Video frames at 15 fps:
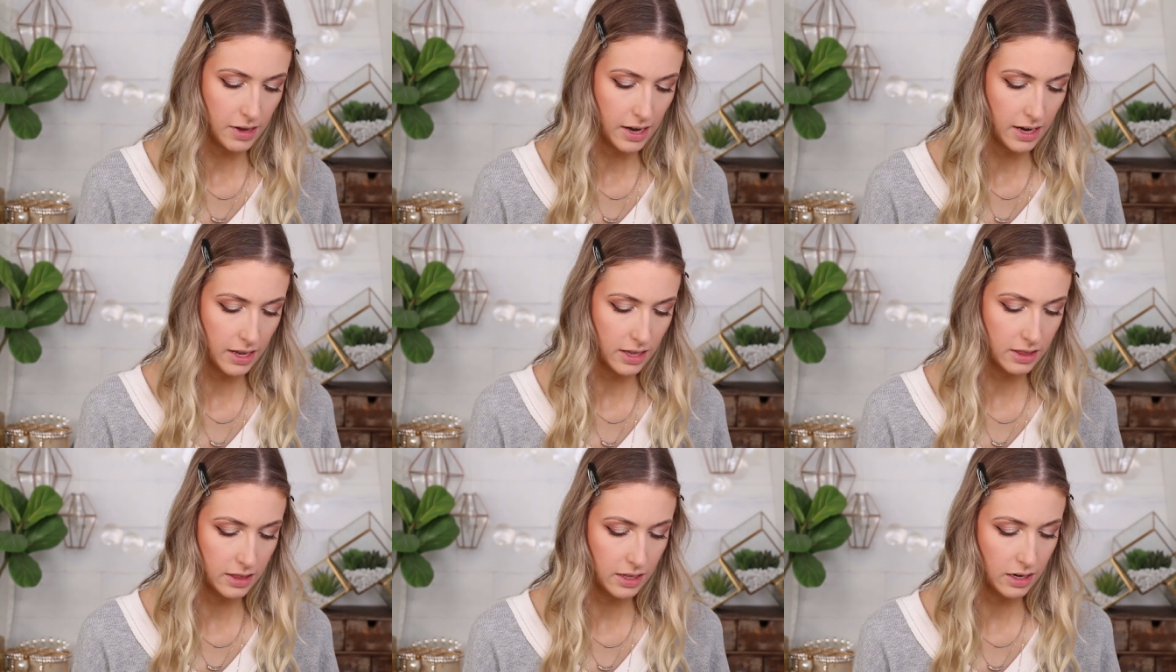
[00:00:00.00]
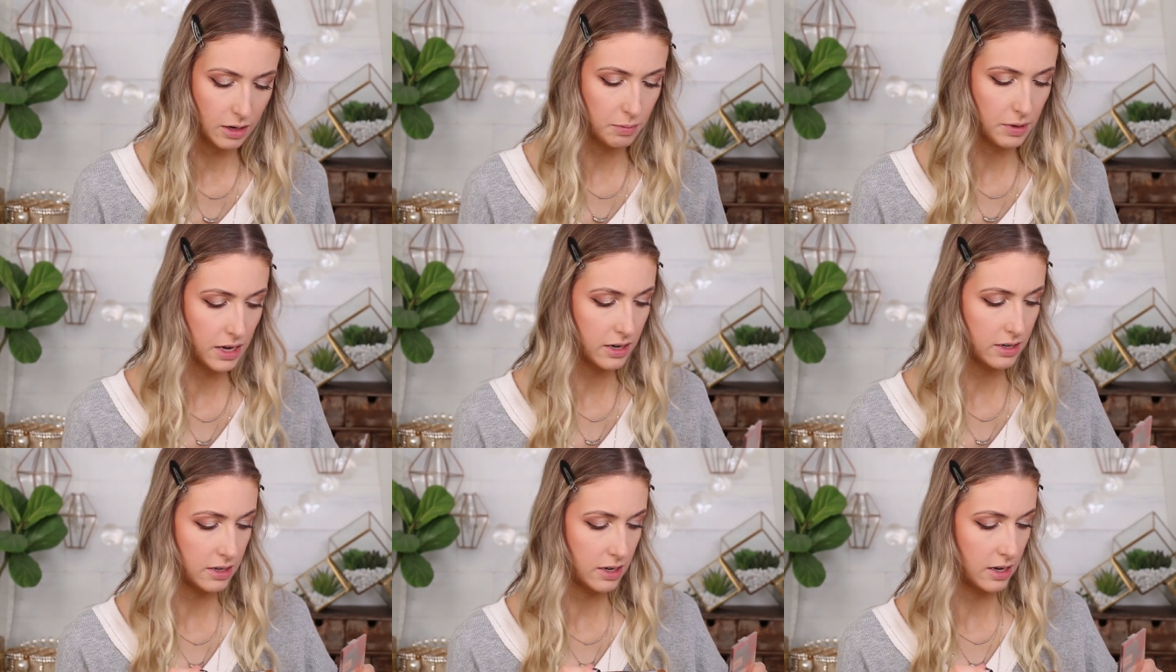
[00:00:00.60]
I'm adding a little
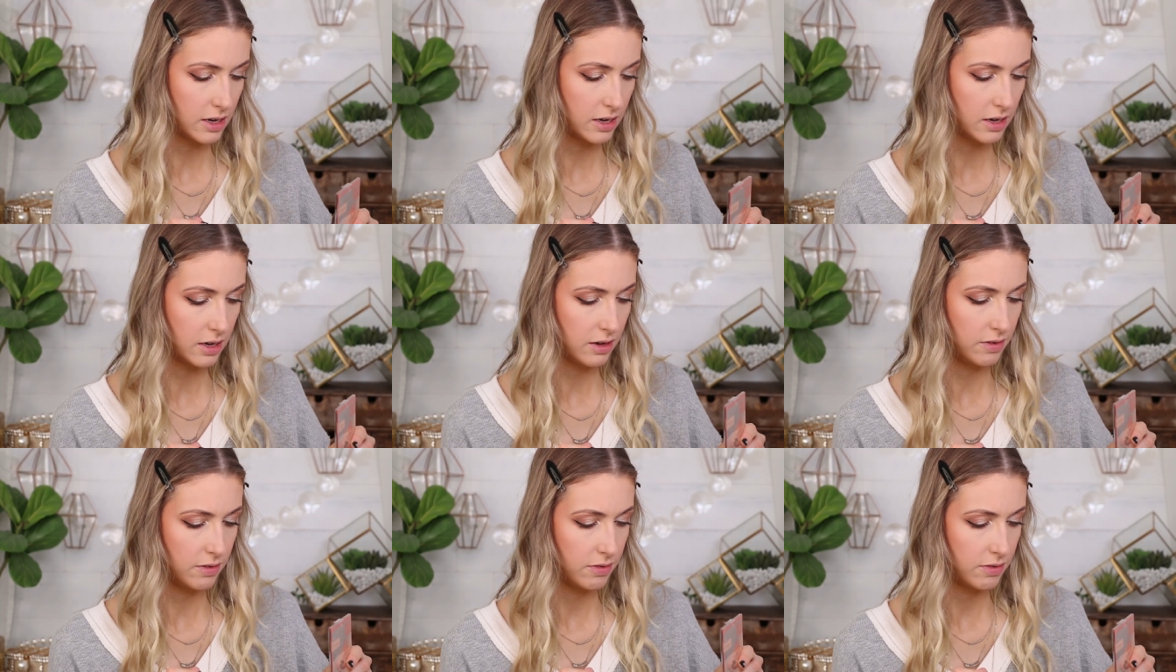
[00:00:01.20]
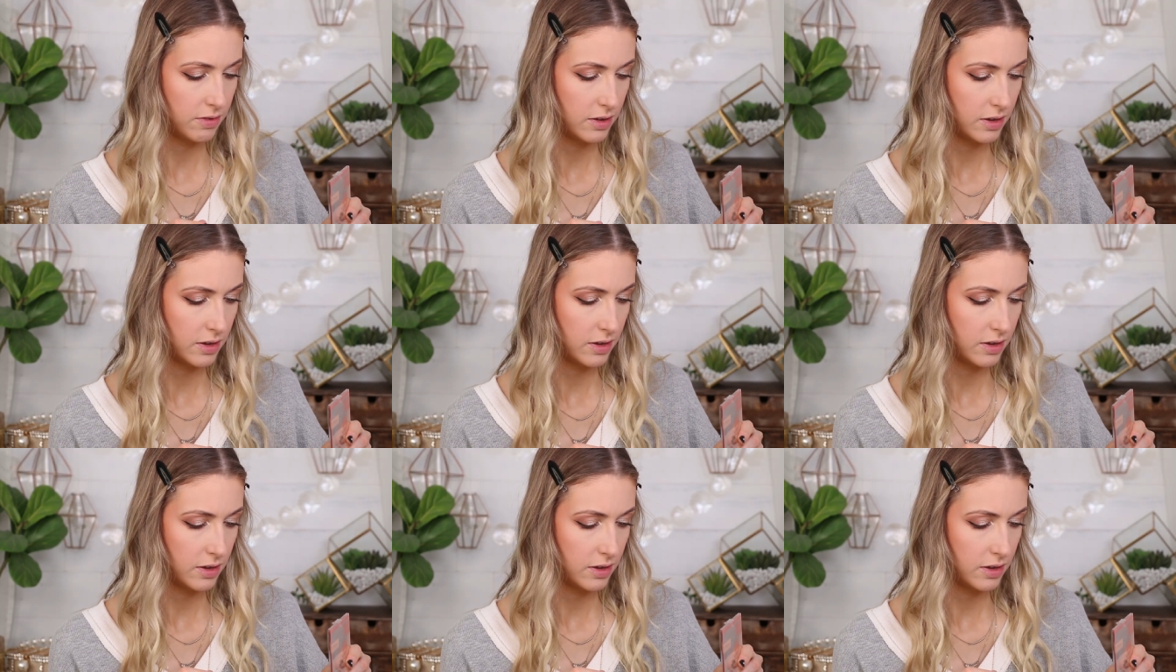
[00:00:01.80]
bit of